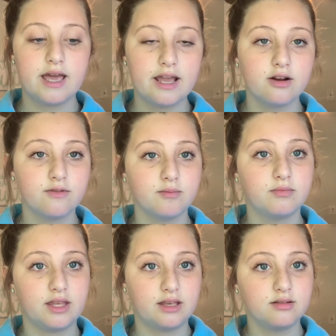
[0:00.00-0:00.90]
air
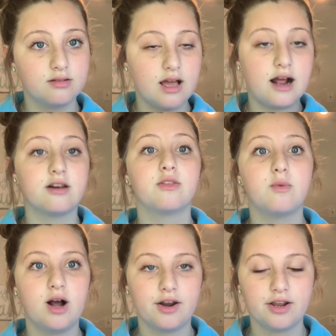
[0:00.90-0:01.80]
from like out of the
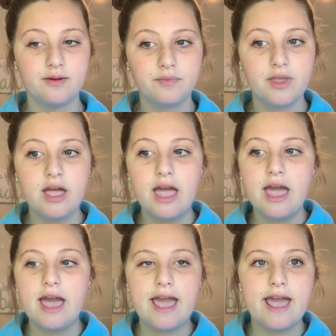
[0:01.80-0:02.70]
water,
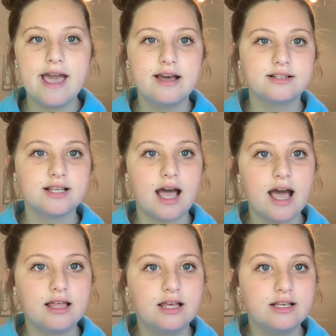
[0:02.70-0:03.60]
and
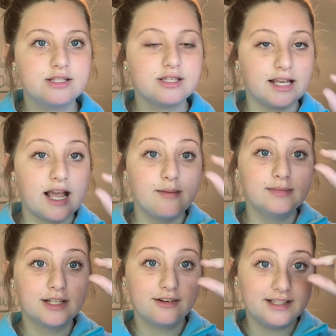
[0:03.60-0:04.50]
it's like
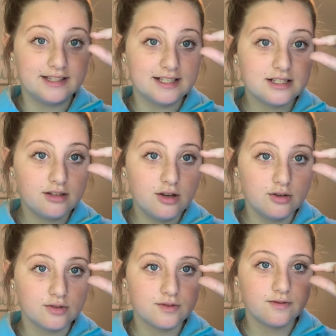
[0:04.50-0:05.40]
I'm literally this
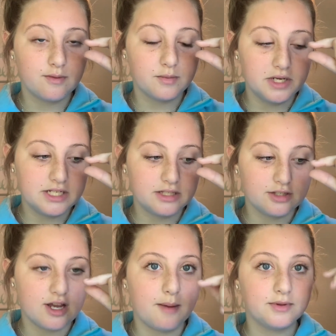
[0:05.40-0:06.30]
close from reaching
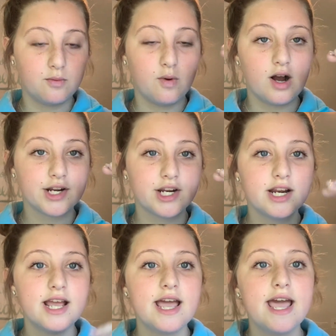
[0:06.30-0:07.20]
the top of the
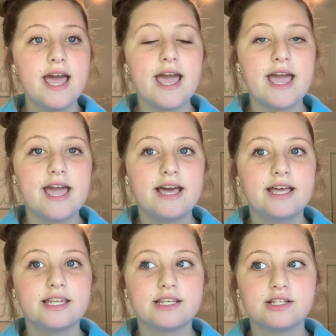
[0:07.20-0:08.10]
water,
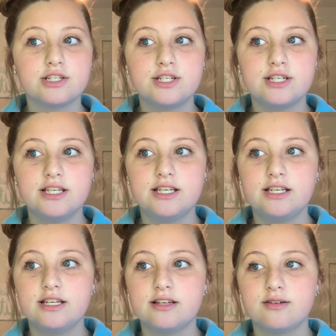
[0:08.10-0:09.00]
and
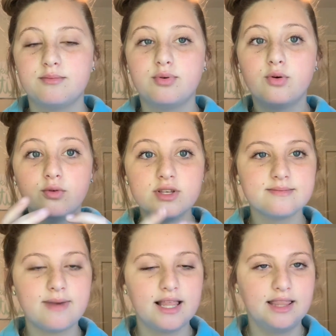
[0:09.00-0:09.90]
she
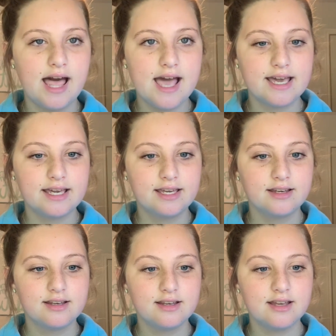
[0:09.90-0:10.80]
pulls my leg,
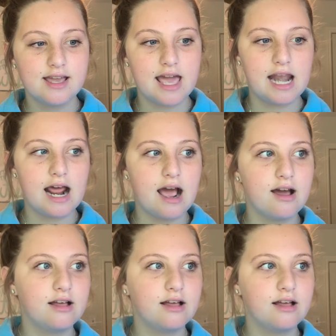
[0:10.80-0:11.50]
and